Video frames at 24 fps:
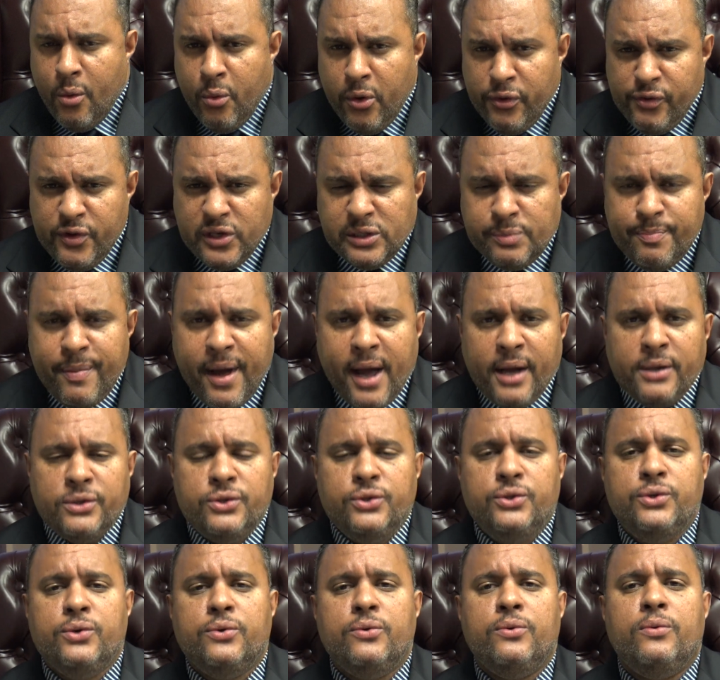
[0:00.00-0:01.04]
with
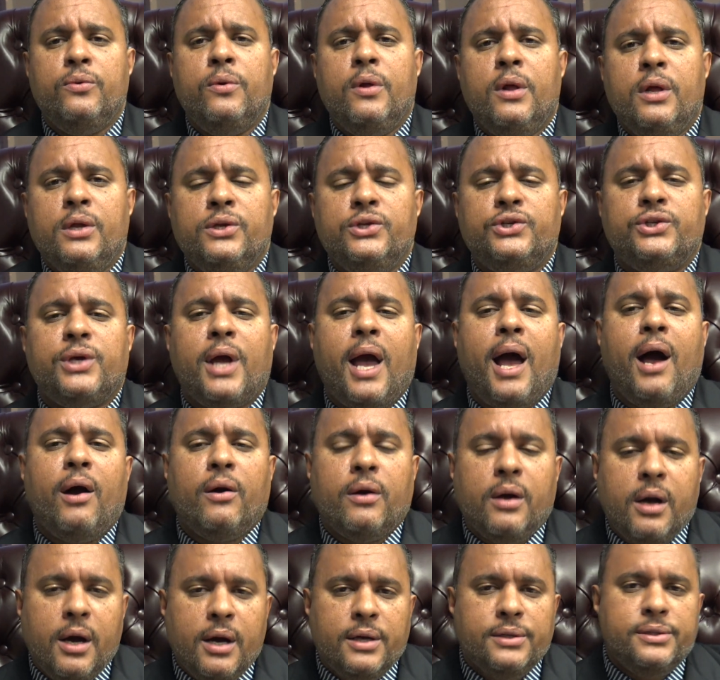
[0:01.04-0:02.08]
respect to
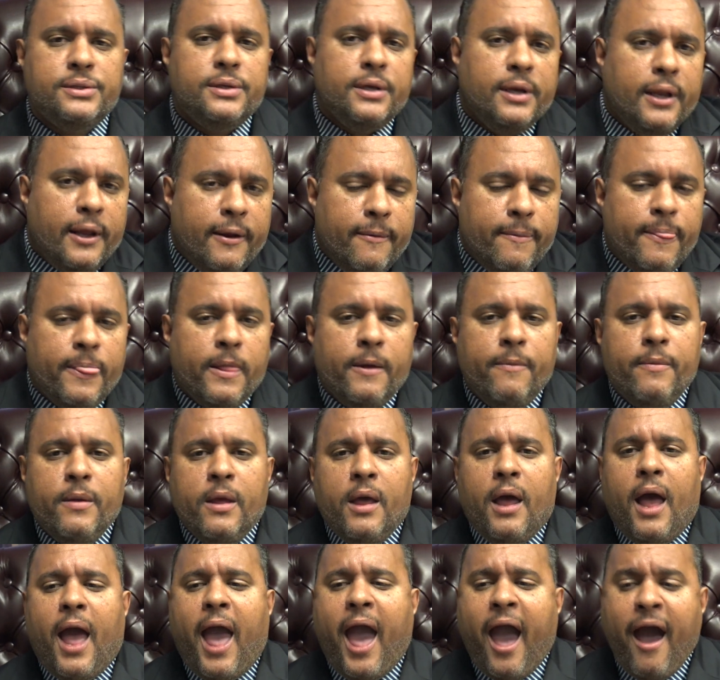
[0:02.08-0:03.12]
child custody,
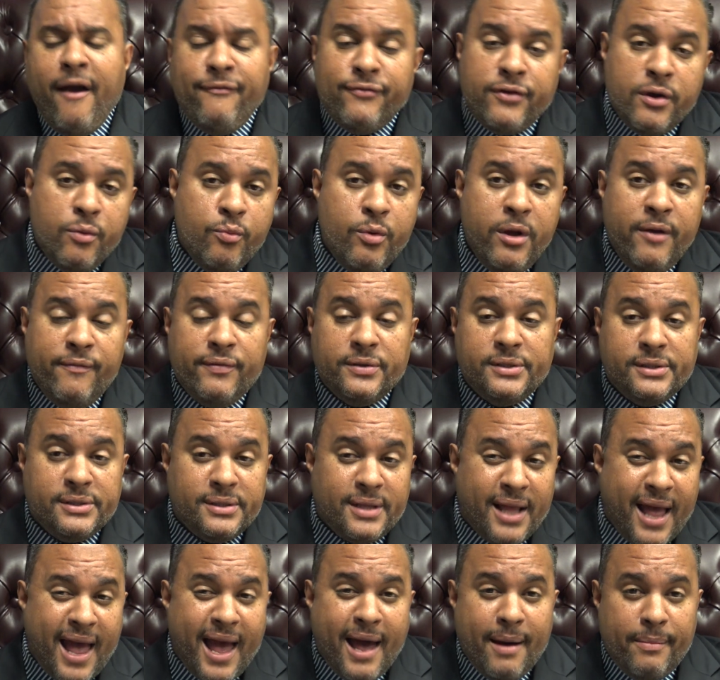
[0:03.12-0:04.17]
after we've
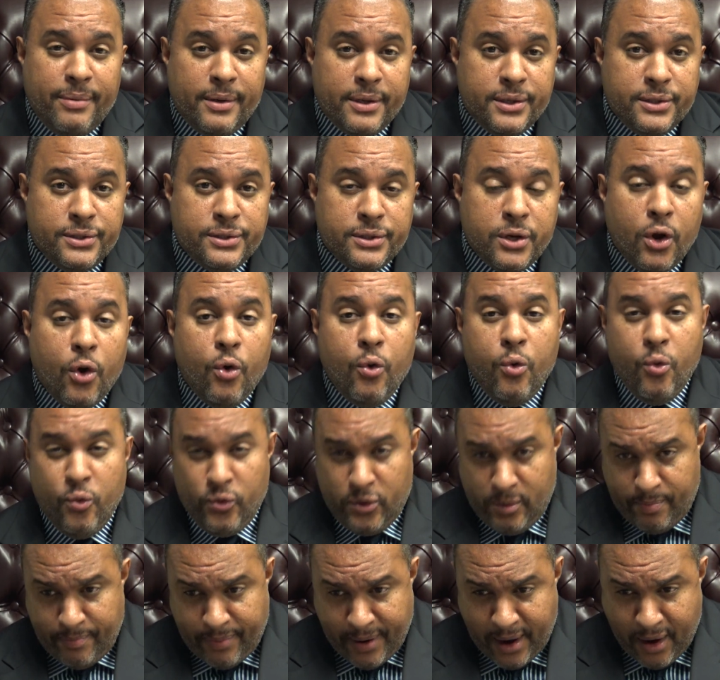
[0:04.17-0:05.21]
established who
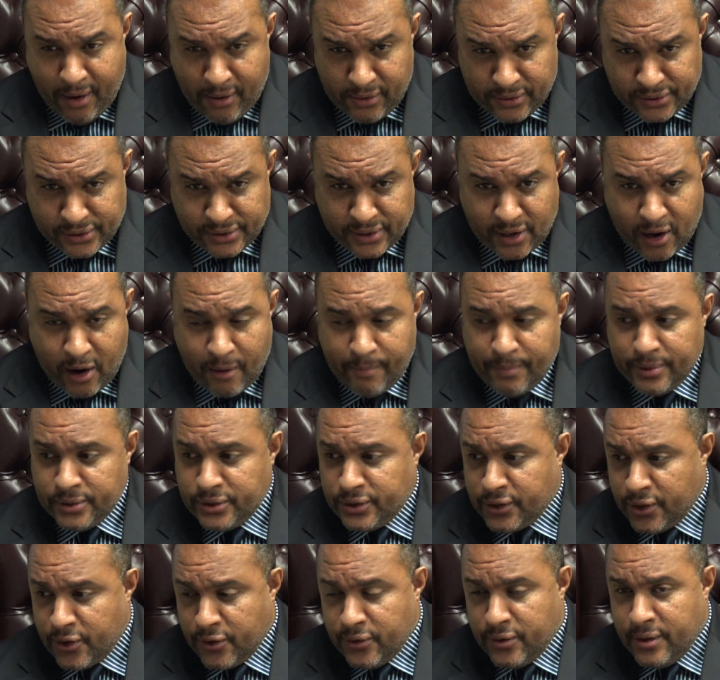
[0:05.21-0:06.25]
the parents are,
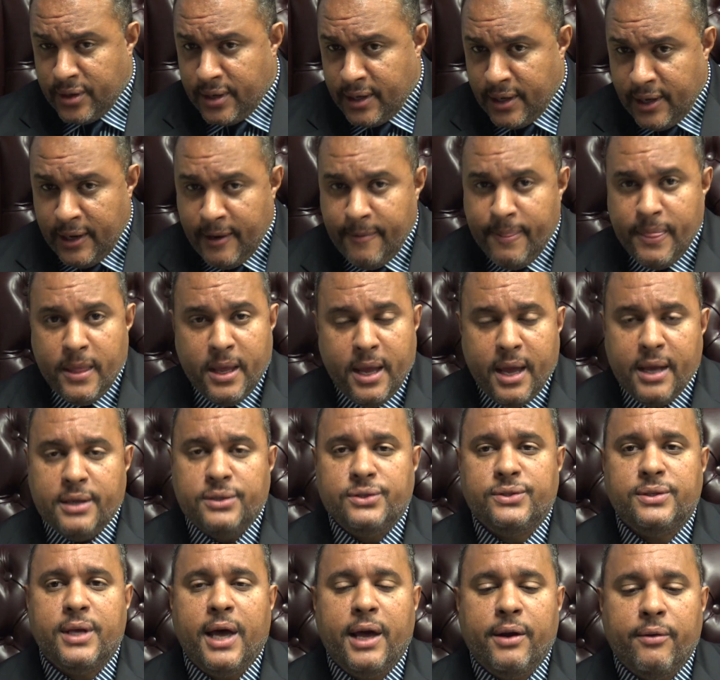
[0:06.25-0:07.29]
paternity,
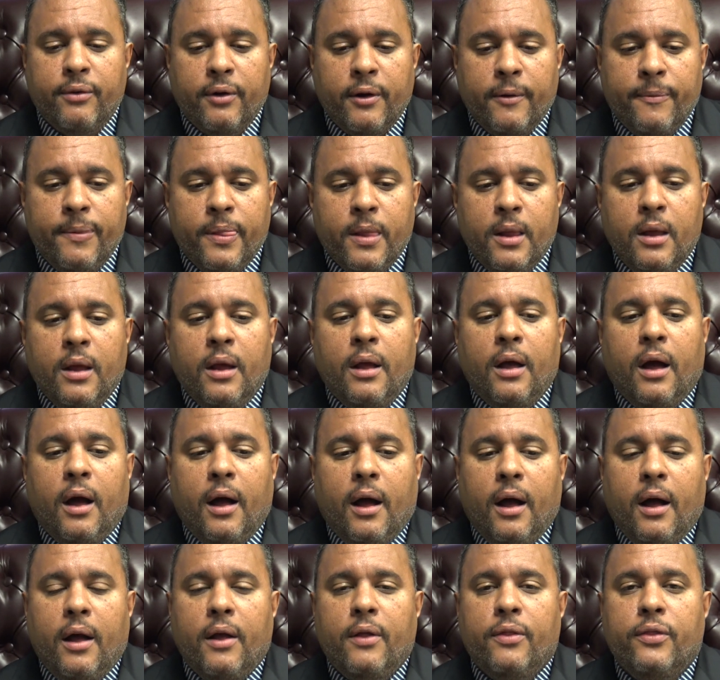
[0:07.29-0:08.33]
etc.,
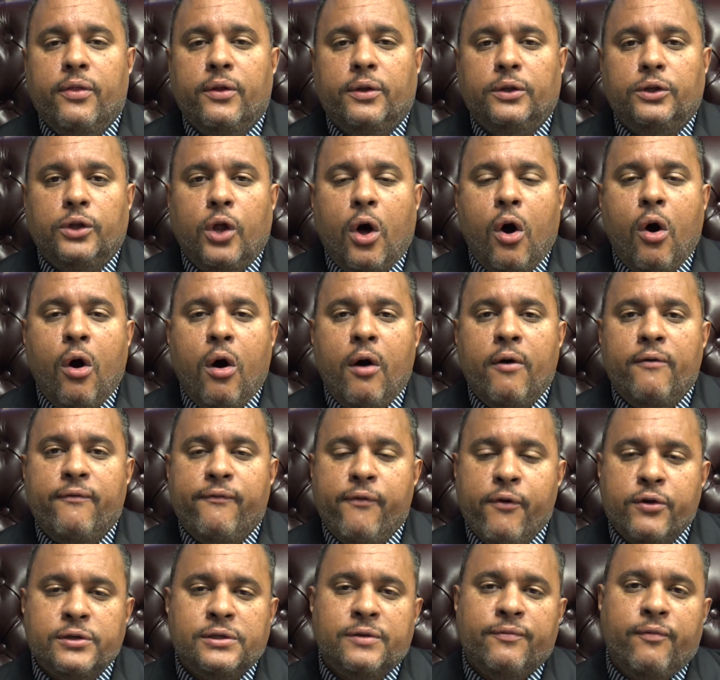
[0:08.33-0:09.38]
the law,
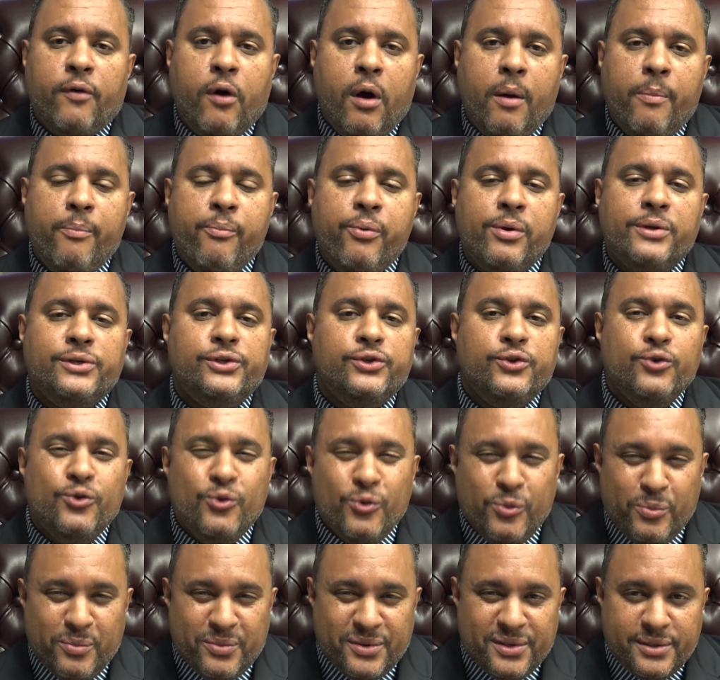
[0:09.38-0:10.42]
first of all,
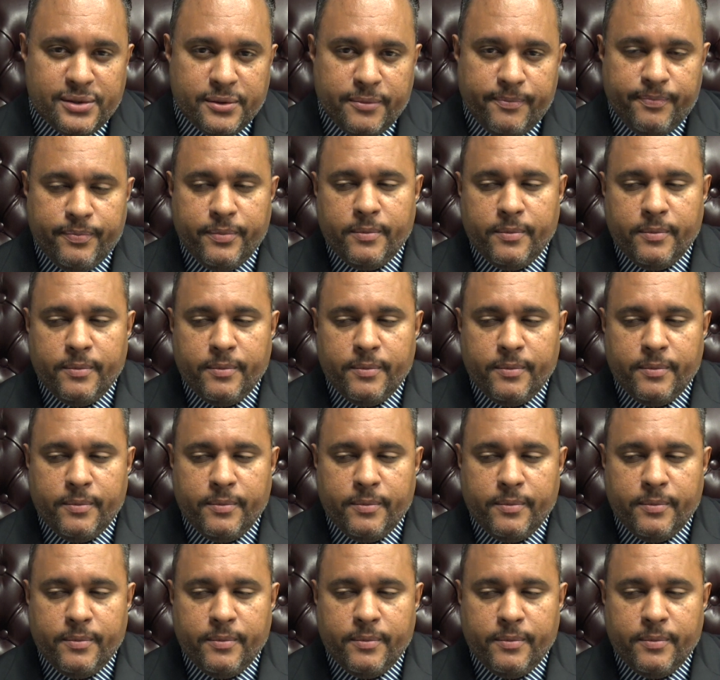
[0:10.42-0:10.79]
presumes